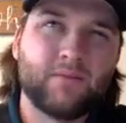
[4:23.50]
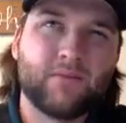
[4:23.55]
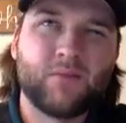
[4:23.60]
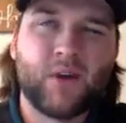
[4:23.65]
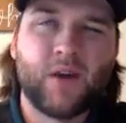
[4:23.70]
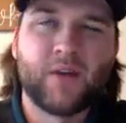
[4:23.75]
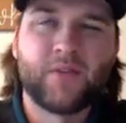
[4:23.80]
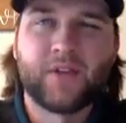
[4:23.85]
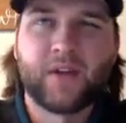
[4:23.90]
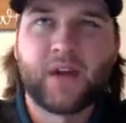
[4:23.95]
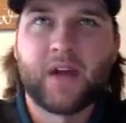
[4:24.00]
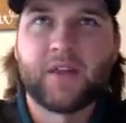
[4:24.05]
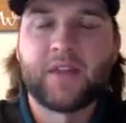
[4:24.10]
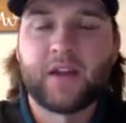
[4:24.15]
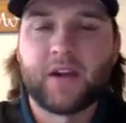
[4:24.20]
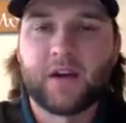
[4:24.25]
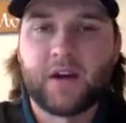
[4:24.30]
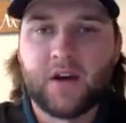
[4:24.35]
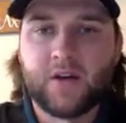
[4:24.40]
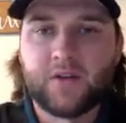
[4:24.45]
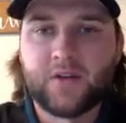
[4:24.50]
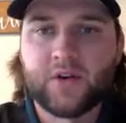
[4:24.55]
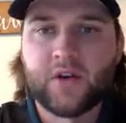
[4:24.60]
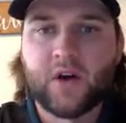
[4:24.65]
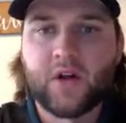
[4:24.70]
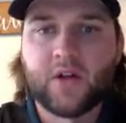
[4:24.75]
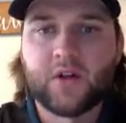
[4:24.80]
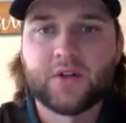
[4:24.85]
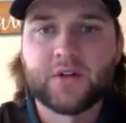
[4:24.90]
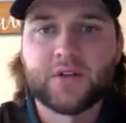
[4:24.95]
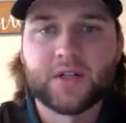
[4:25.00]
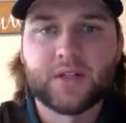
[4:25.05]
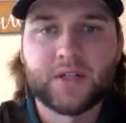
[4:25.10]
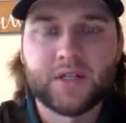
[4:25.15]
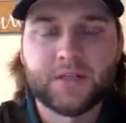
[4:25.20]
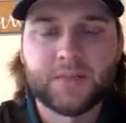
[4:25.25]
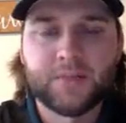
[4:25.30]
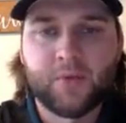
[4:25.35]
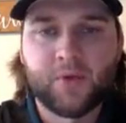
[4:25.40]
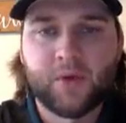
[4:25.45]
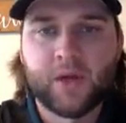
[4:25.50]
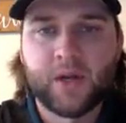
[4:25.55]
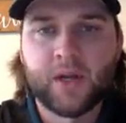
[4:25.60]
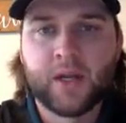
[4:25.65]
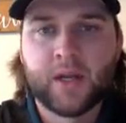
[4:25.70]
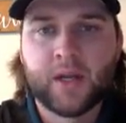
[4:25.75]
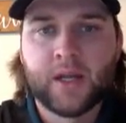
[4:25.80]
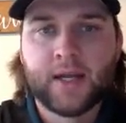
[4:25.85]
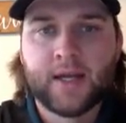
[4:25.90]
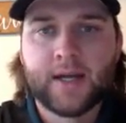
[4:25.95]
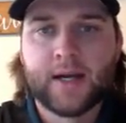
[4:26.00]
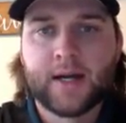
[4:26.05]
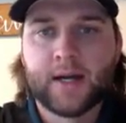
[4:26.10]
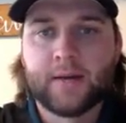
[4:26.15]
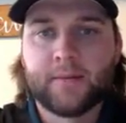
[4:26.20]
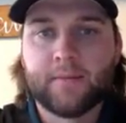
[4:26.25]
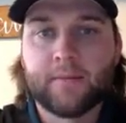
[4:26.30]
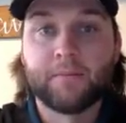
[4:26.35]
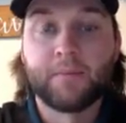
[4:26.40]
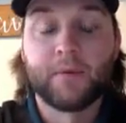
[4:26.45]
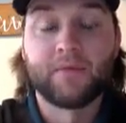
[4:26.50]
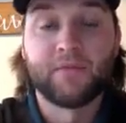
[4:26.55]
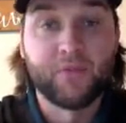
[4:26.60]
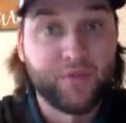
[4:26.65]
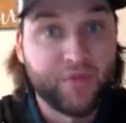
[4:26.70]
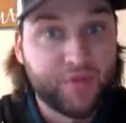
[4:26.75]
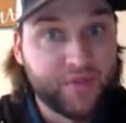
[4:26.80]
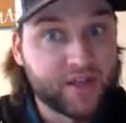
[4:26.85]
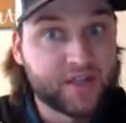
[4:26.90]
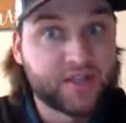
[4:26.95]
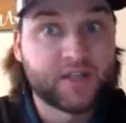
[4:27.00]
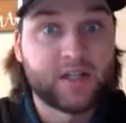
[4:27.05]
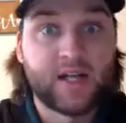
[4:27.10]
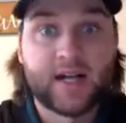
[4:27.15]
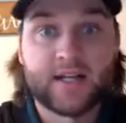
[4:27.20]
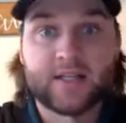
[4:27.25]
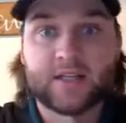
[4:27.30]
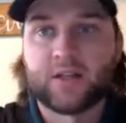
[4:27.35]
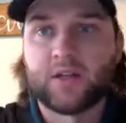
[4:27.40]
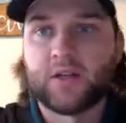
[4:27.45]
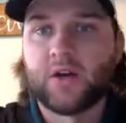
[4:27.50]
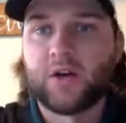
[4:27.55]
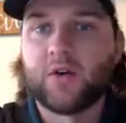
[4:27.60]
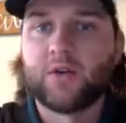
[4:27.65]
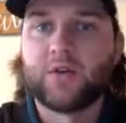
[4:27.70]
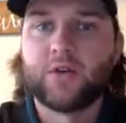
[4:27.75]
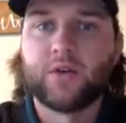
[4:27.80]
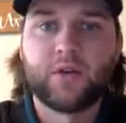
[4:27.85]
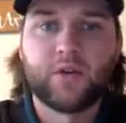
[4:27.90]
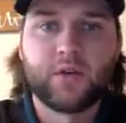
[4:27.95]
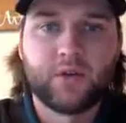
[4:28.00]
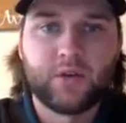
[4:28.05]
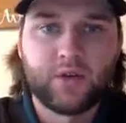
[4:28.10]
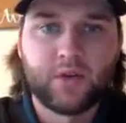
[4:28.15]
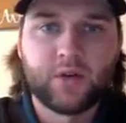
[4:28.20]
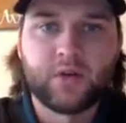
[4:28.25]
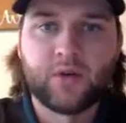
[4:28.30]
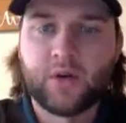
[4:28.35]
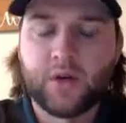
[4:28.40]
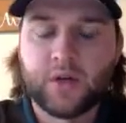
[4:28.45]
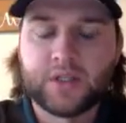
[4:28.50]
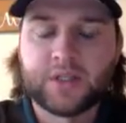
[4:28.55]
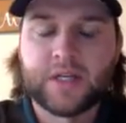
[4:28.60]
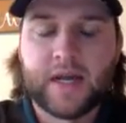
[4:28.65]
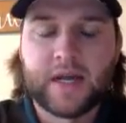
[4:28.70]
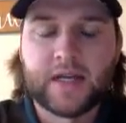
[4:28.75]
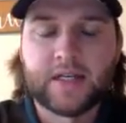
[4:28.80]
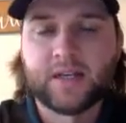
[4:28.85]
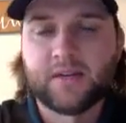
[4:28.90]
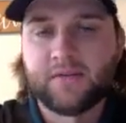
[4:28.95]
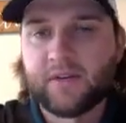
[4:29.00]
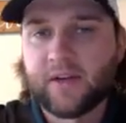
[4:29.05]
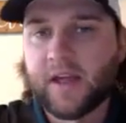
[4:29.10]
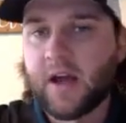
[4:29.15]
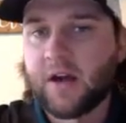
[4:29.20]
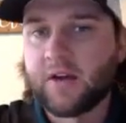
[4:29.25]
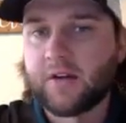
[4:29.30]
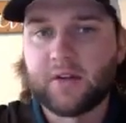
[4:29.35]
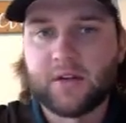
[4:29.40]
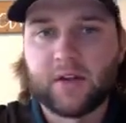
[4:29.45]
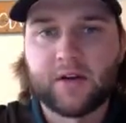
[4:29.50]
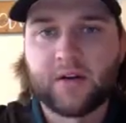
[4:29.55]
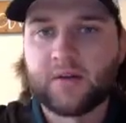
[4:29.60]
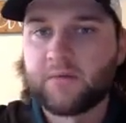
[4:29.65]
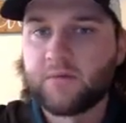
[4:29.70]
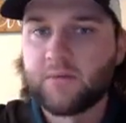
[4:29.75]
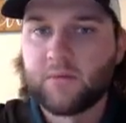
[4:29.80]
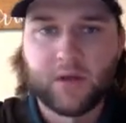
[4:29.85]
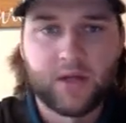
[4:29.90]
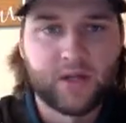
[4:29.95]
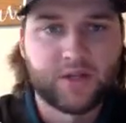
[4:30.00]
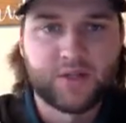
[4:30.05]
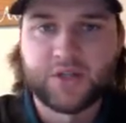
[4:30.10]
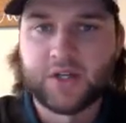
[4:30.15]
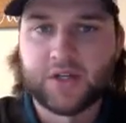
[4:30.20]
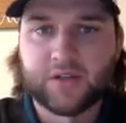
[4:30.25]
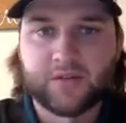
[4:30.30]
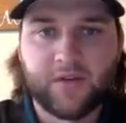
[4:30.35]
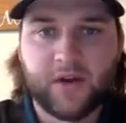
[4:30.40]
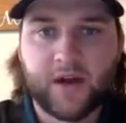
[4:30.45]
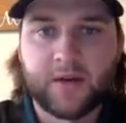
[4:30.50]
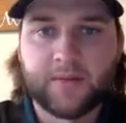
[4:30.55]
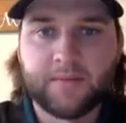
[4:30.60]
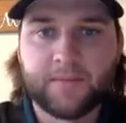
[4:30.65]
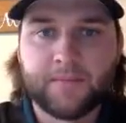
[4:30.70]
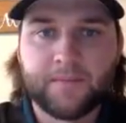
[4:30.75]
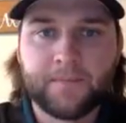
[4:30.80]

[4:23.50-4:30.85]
roughly, I think, $100 at this point. But for this class alone, a scientific calculator is just fine.